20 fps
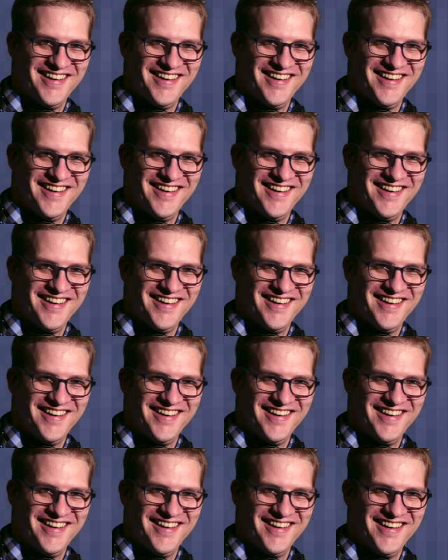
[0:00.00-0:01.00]

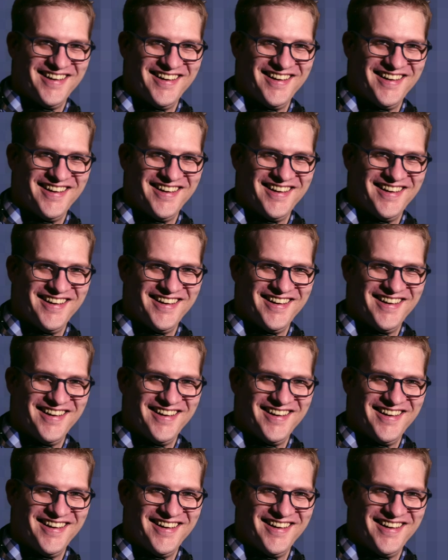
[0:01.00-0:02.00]

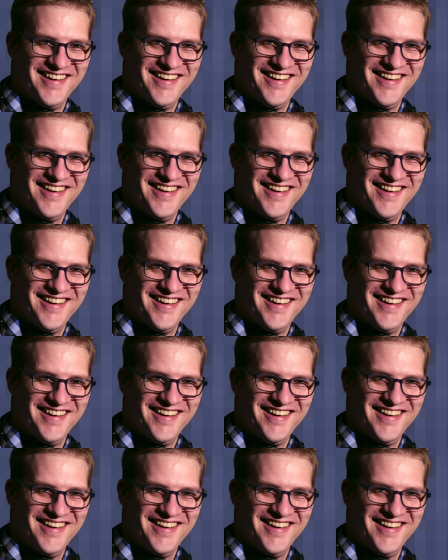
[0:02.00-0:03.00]
(not speaking)